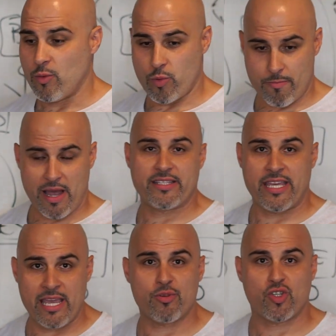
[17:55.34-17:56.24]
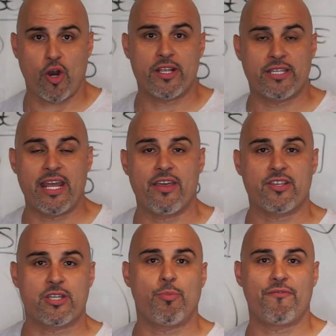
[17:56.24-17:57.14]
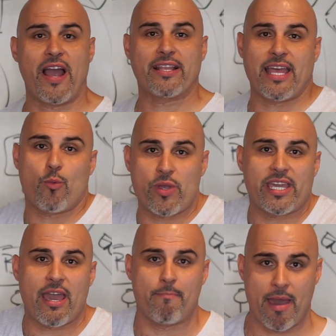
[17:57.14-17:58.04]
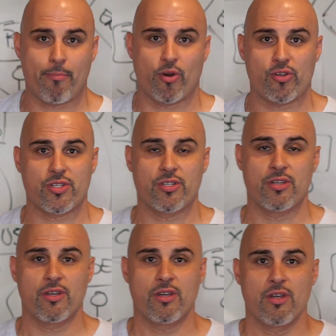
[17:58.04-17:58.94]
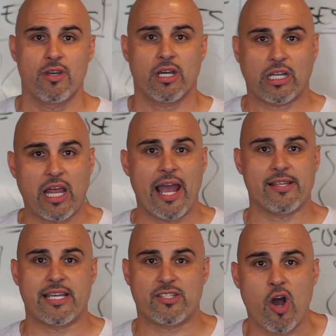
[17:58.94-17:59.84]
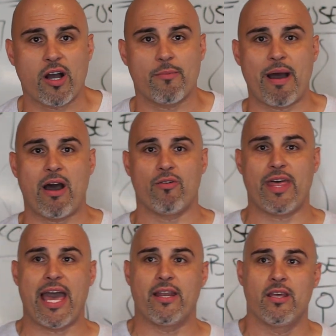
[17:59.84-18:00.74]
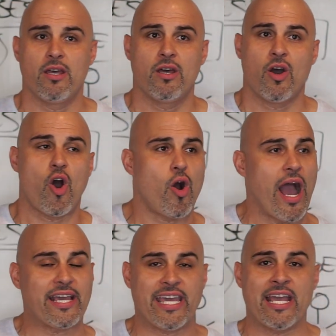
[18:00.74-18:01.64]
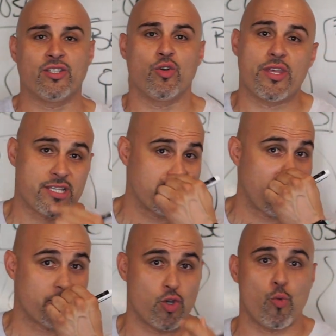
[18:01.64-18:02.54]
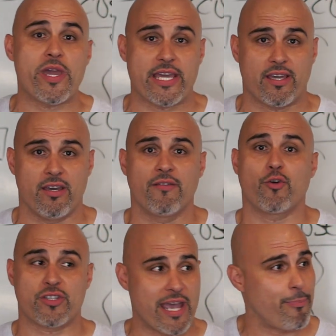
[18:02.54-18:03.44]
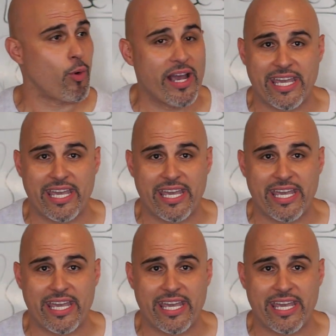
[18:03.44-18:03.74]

with my team started today, the simple fact that we get members, clients that talk about that, oh, I can't do this because I'm too weak. For example, I